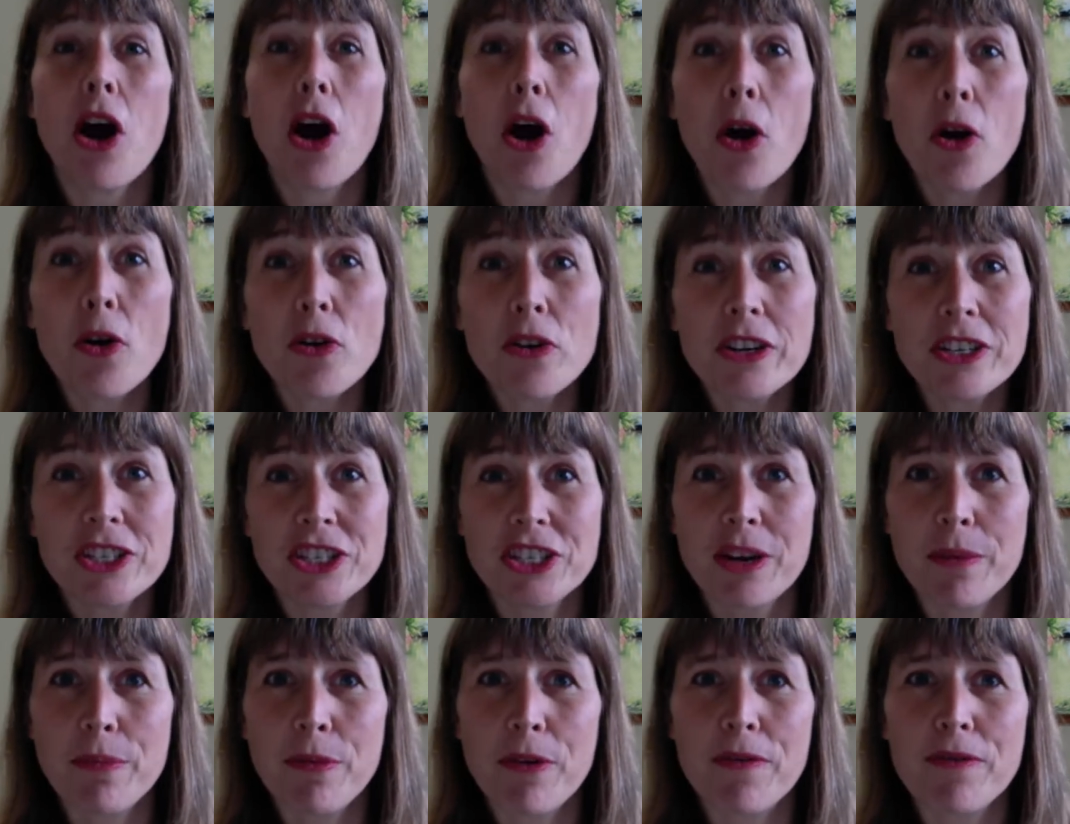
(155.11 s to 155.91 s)

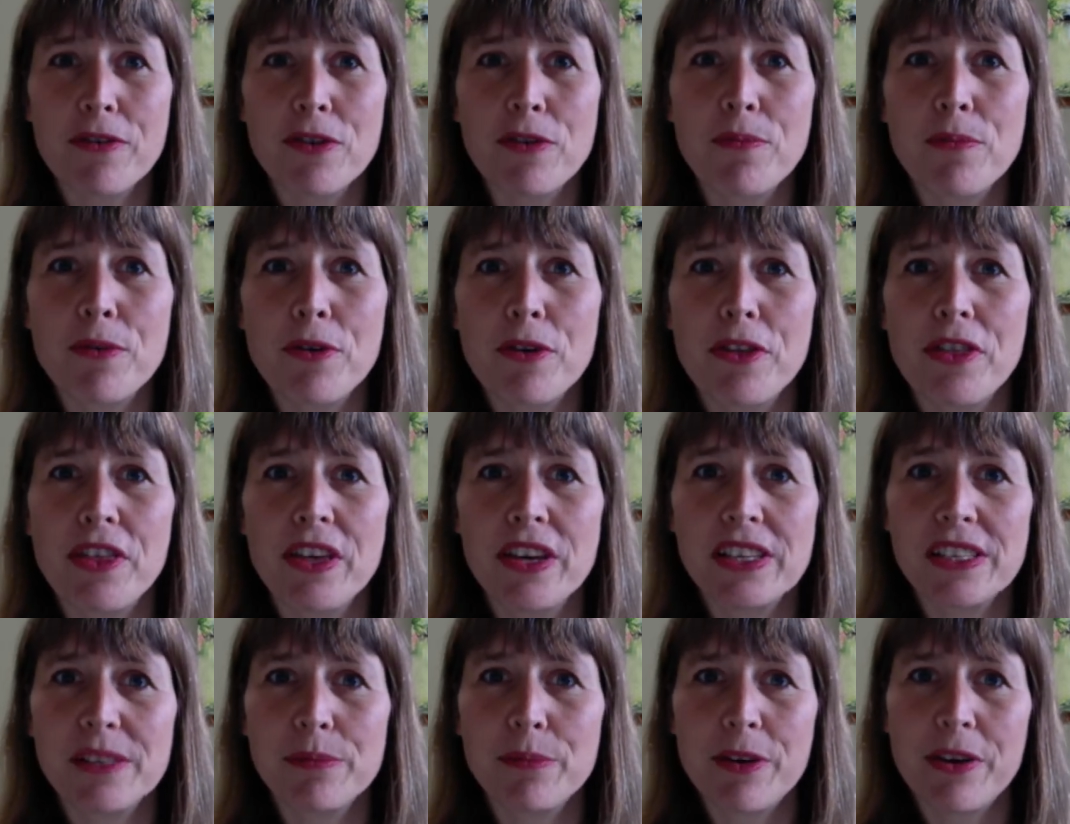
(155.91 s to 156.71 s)
ownership of your birth
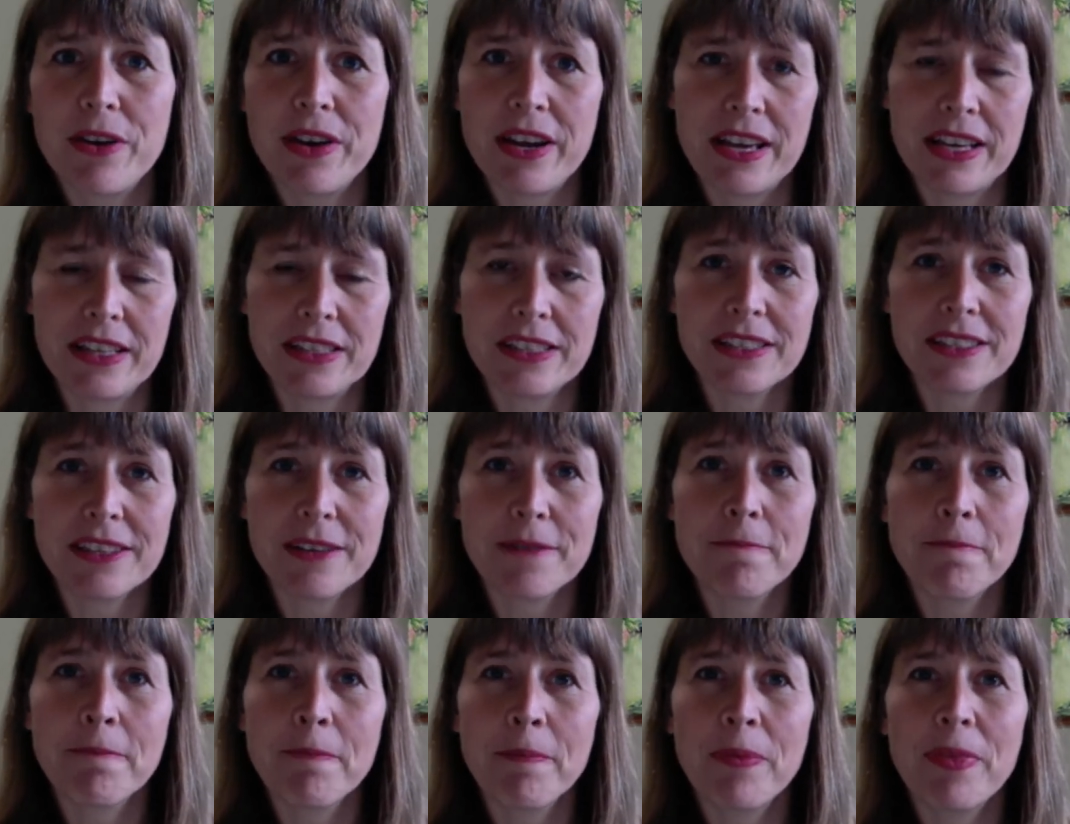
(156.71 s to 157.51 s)
experience,